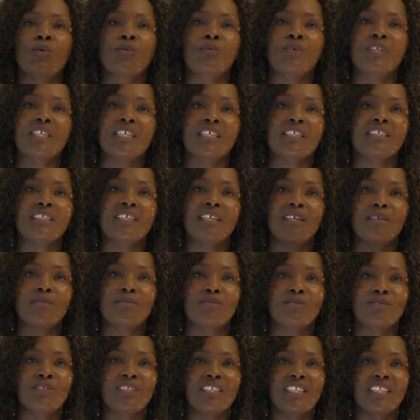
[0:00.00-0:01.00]
we can
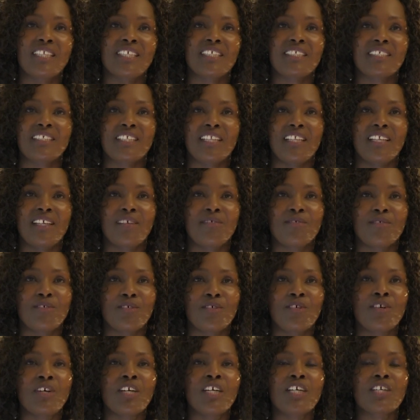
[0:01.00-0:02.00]
come to the next
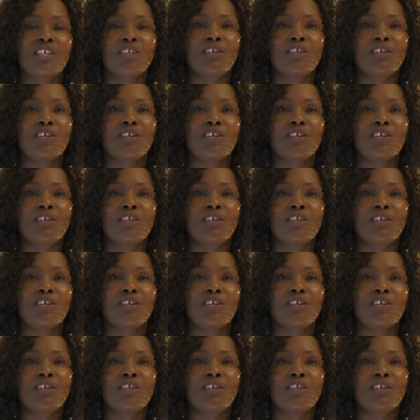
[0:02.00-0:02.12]
level